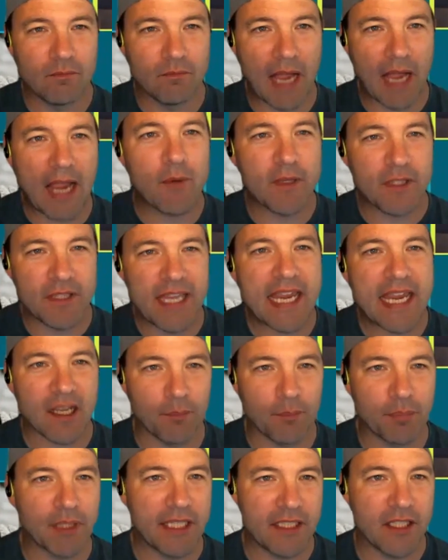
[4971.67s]
I would take a
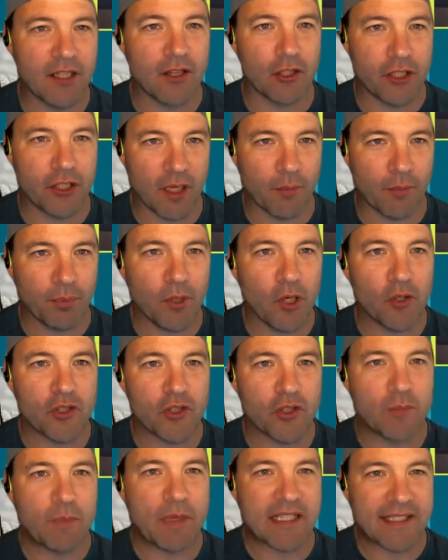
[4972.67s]
blended learning
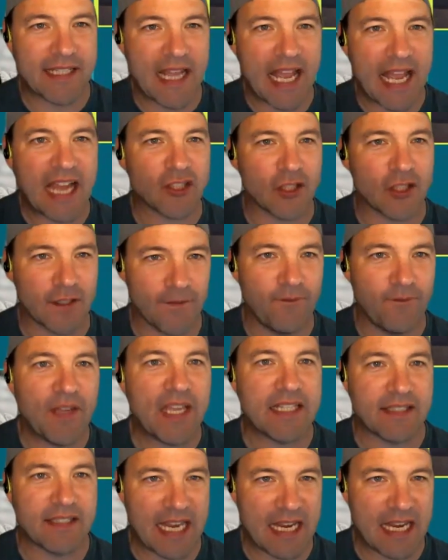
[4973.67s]
approach because it actually
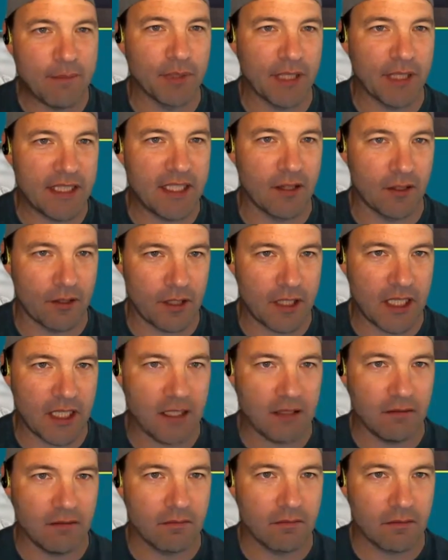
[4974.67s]
fits a blended
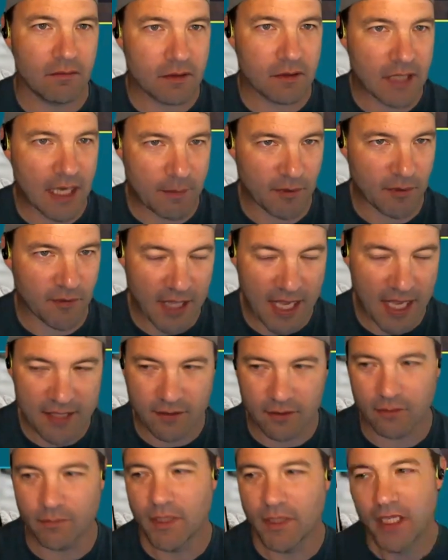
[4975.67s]
learning type of
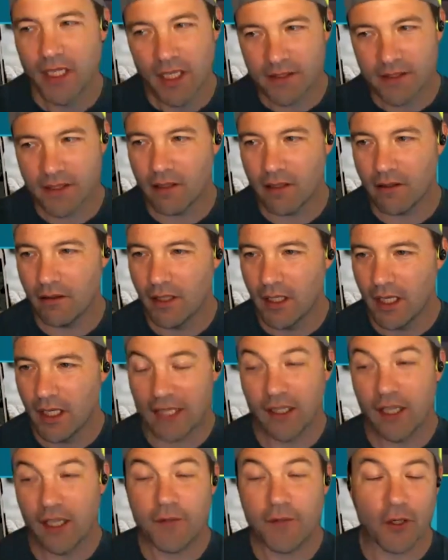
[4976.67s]
classroom. So I
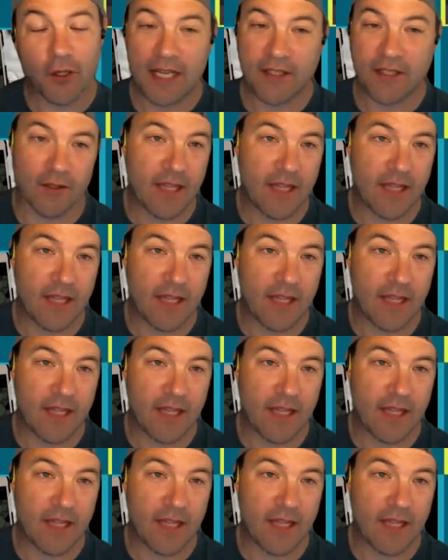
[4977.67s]
love your answer.